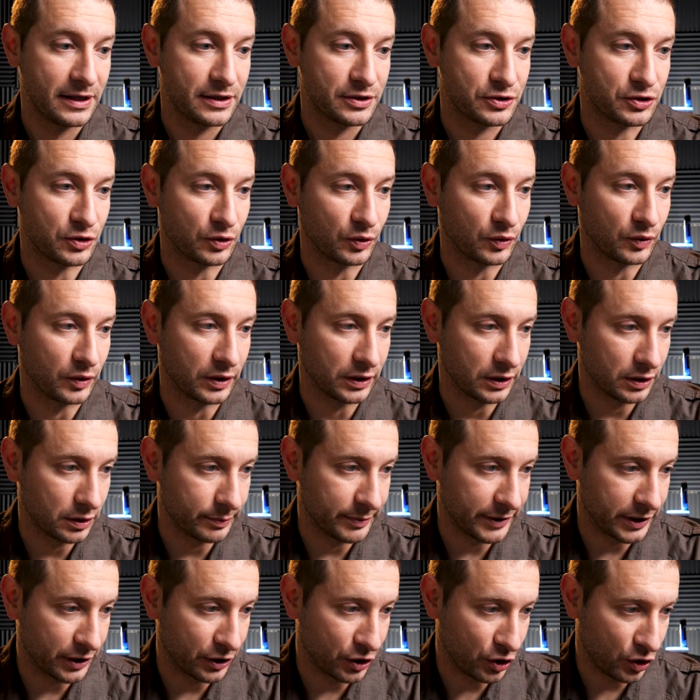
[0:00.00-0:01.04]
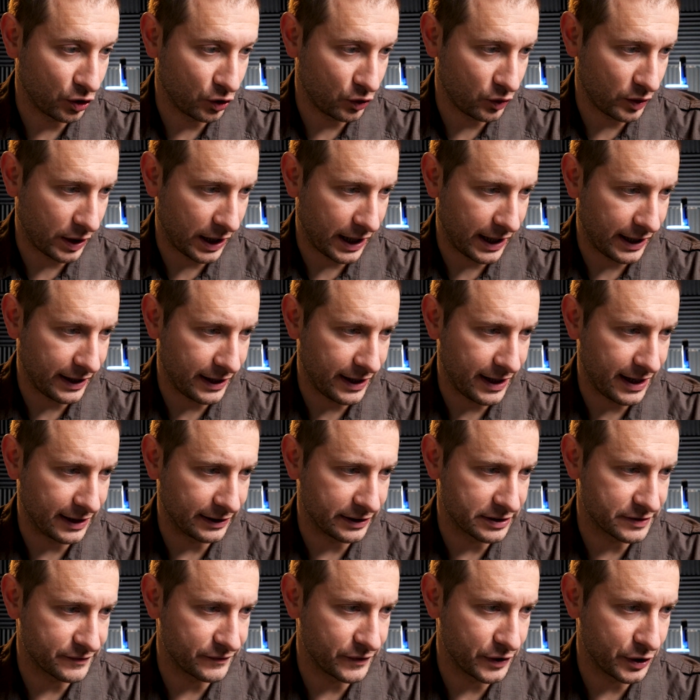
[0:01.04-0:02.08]
So a little bit ago, I
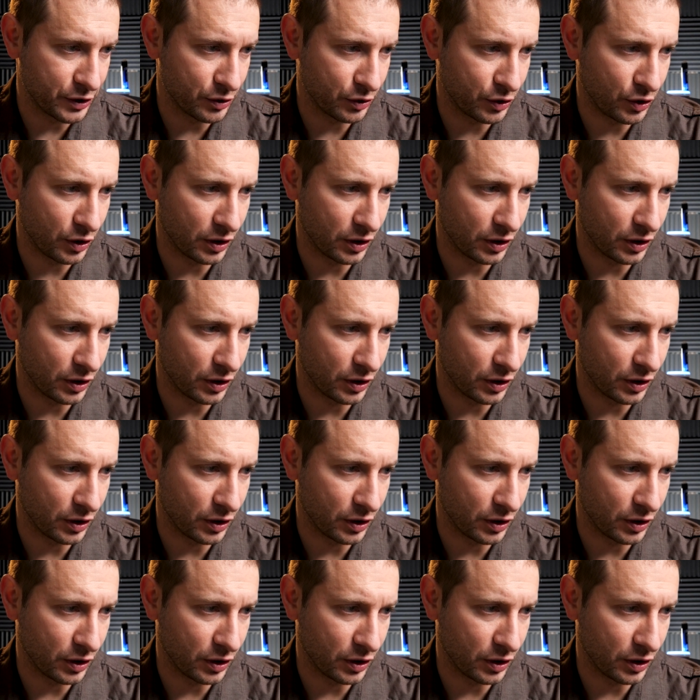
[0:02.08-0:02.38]
had this video